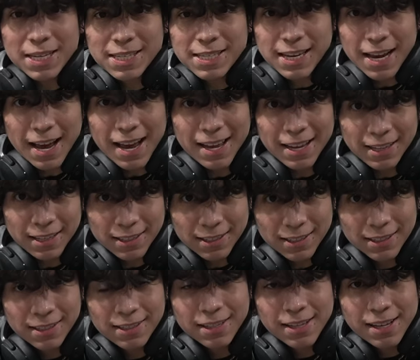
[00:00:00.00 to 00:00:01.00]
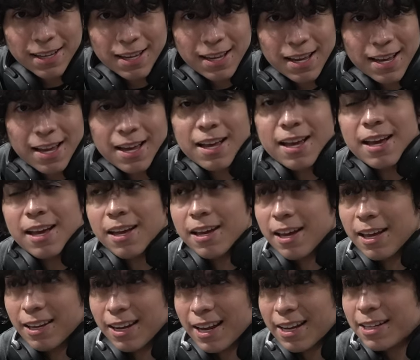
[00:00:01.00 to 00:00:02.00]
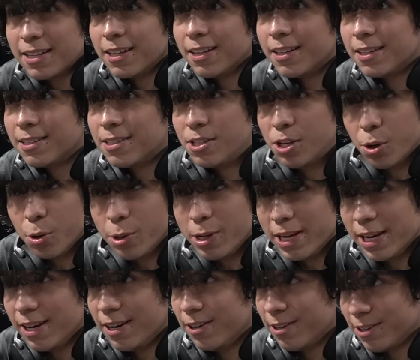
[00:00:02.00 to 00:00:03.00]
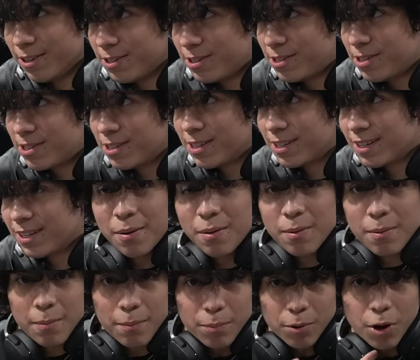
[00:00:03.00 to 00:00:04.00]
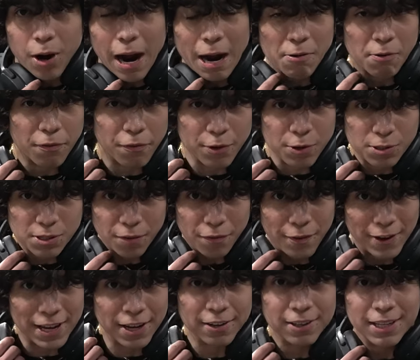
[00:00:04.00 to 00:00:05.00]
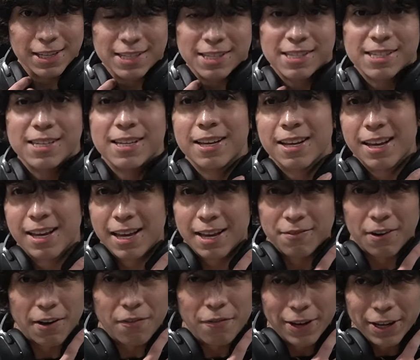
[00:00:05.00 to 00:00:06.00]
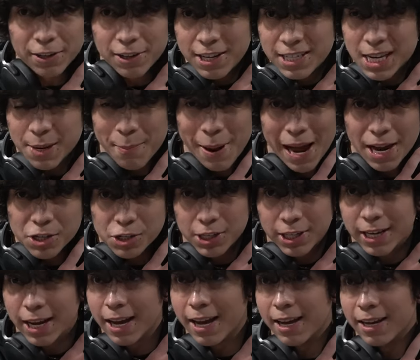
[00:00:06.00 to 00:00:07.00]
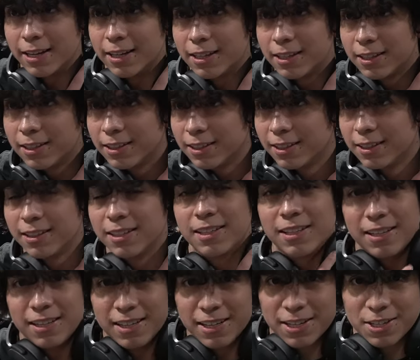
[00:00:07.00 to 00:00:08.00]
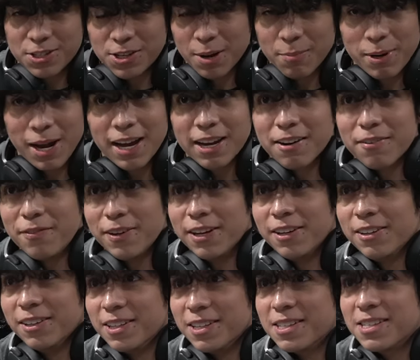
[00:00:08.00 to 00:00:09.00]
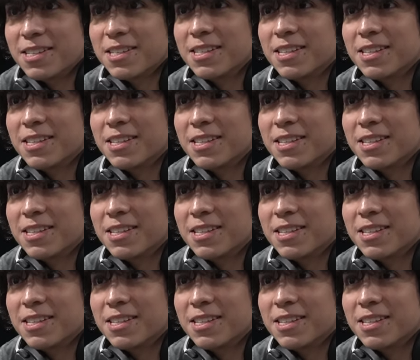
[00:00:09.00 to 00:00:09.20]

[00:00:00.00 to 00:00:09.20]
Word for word: set in like two years. Bro, I refuse to fail this. If I fail this, I'm actually gay. So I'm not gonna fail this.